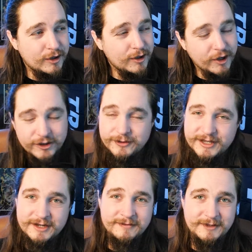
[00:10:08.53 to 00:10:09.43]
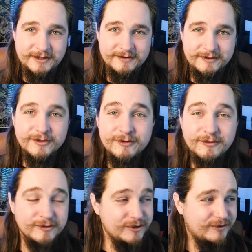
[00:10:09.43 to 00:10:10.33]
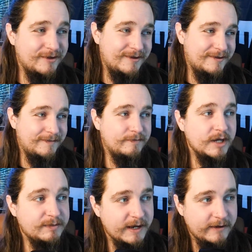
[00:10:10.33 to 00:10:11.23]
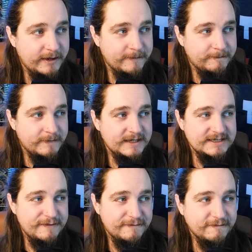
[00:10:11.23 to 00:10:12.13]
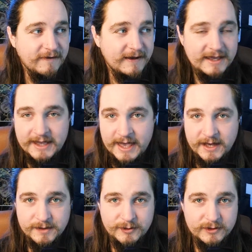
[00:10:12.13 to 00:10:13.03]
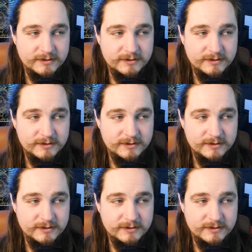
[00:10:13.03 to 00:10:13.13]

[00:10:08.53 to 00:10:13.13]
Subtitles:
Are you kidding me? Luke, dude, Mike Perry is a fucking animal.